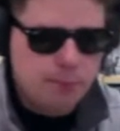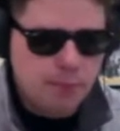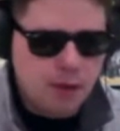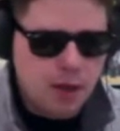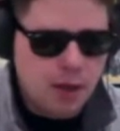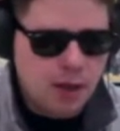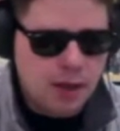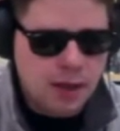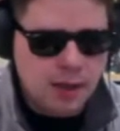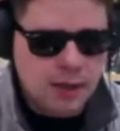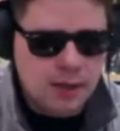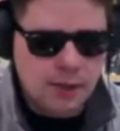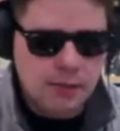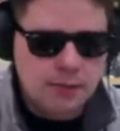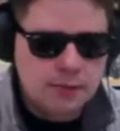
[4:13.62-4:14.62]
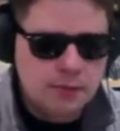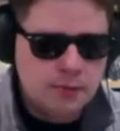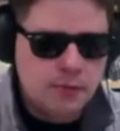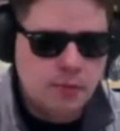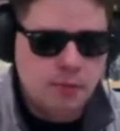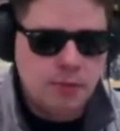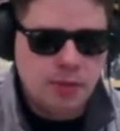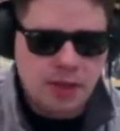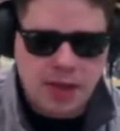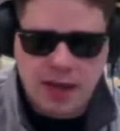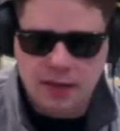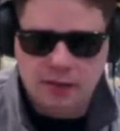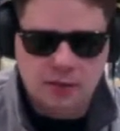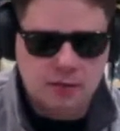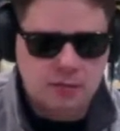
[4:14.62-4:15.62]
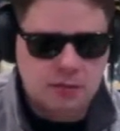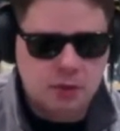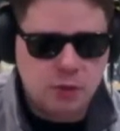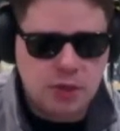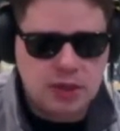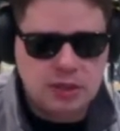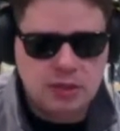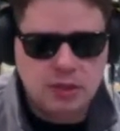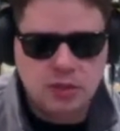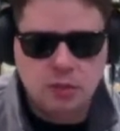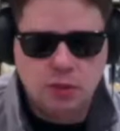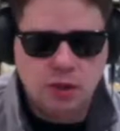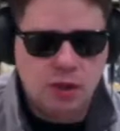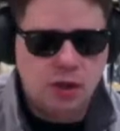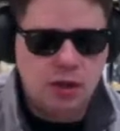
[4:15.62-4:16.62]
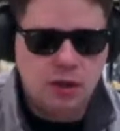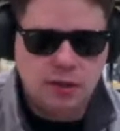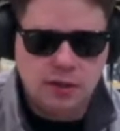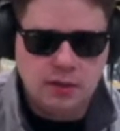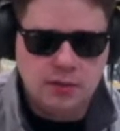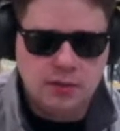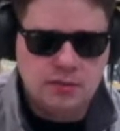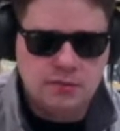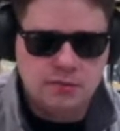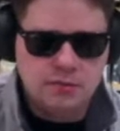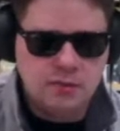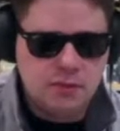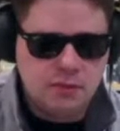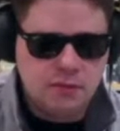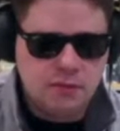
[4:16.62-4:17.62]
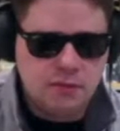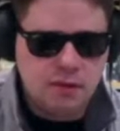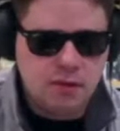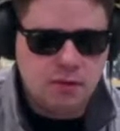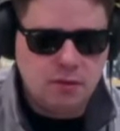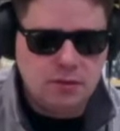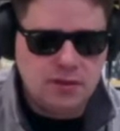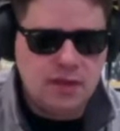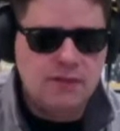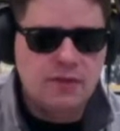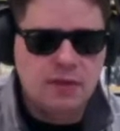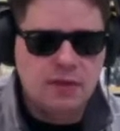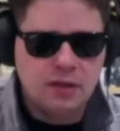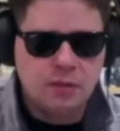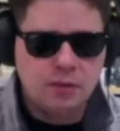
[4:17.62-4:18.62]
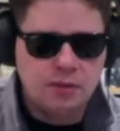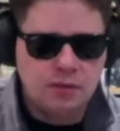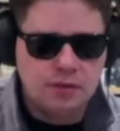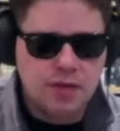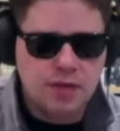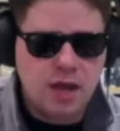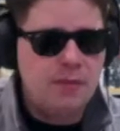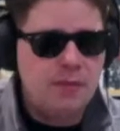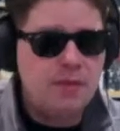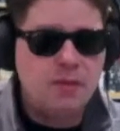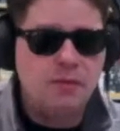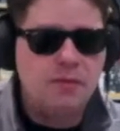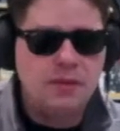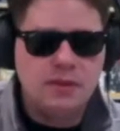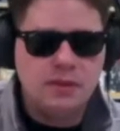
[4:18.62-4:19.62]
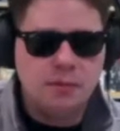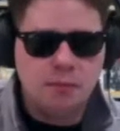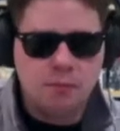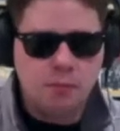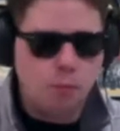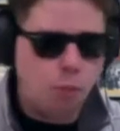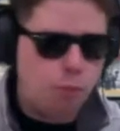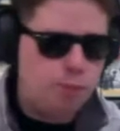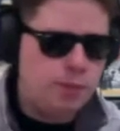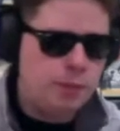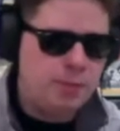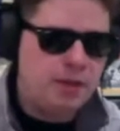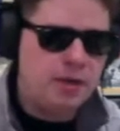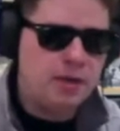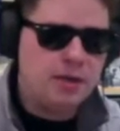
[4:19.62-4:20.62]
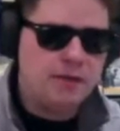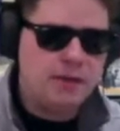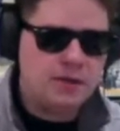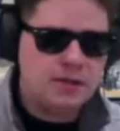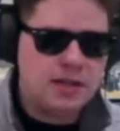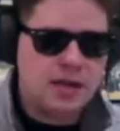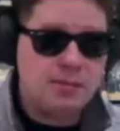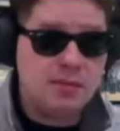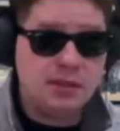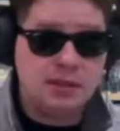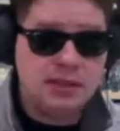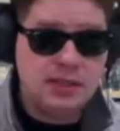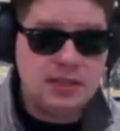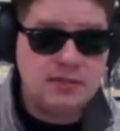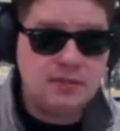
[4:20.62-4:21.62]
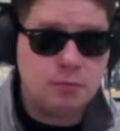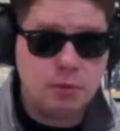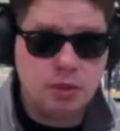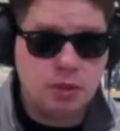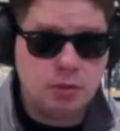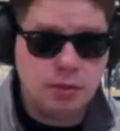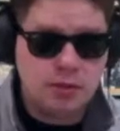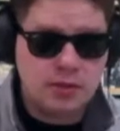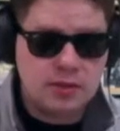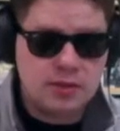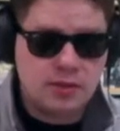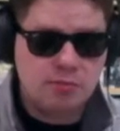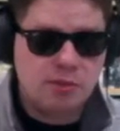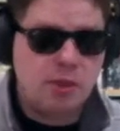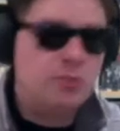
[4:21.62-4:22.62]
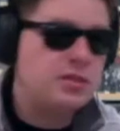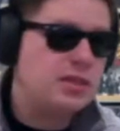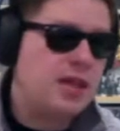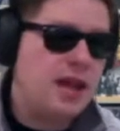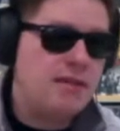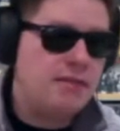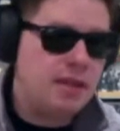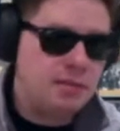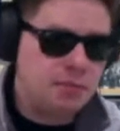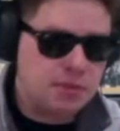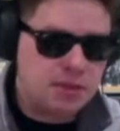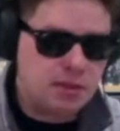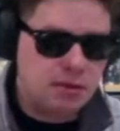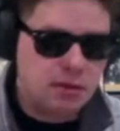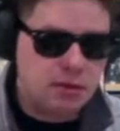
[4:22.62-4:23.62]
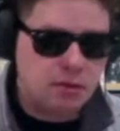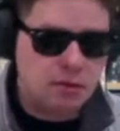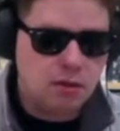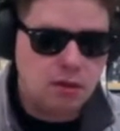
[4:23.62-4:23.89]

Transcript: But yeah, Queen 2 On is definitely worth your time. And the period of theirs that I'm the least familiar with is their post Live Aid material.